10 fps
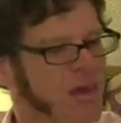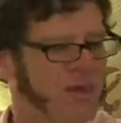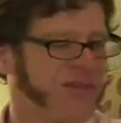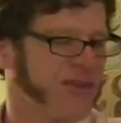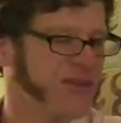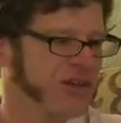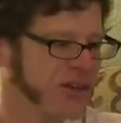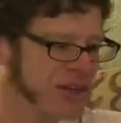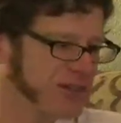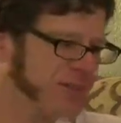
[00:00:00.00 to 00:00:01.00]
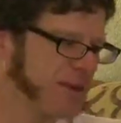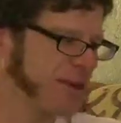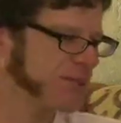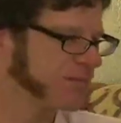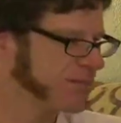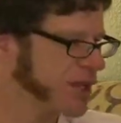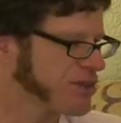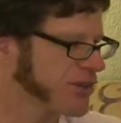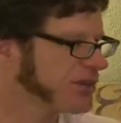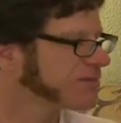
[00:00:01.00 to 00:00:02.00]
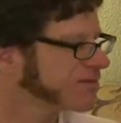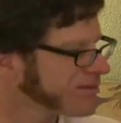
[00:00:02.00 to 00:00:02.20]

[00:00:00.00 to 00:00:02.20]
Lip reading: Well, Professor Klare, it's been a pleasure